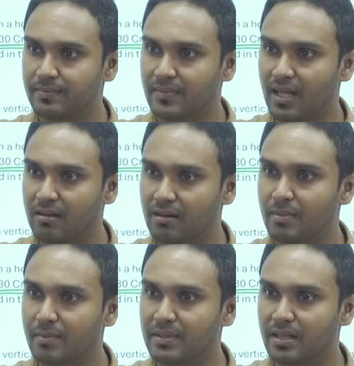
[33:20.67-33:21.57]
can you
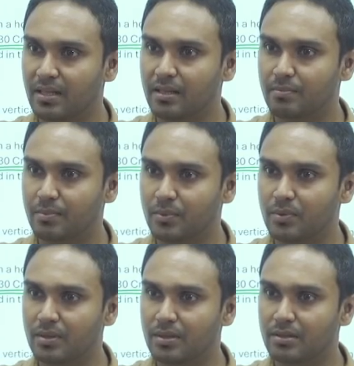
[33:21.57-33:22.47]
remember 3D
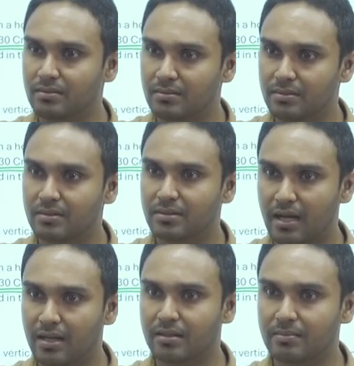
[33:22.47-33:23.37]
pool
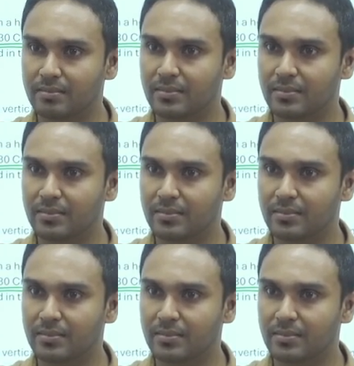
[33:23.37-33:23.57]
diagram,